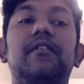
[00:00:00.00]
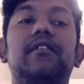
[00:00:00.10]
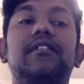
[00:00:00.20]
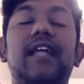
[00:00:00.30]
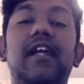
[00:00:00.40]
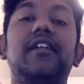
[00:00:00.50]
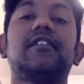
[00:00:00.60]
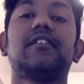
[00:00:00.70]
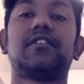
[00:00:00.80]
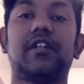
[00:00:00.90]
Saturn in
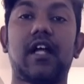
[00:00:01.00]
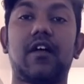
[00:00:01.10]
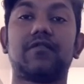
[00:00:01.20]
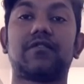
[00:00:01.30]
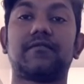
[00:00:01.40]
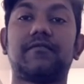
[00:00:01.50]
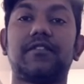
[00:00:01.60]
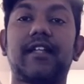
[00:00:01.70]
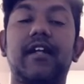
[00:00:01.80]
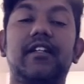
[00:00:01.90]
the third house.
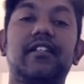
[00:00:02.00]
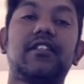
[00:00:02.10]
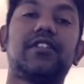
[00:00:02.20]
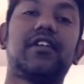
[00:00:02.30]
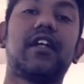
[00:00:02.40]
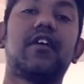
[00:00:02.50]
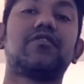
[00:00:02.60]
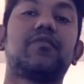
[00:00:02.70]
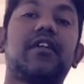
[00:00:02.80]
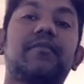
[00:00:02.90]
Saturn in the third
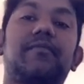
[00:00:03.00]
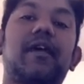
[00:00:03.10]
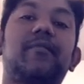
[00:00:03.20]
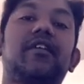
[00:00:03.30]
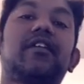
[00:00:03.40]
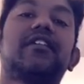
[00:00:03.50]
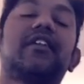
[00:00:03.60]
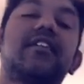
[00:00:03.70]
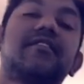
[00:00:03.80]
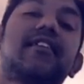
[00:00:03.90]
house, what it primarily
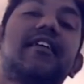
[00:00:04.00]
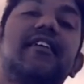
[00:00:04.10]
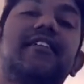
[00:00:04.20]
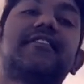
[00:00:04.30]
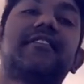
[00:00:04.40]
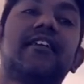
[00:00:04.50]
does is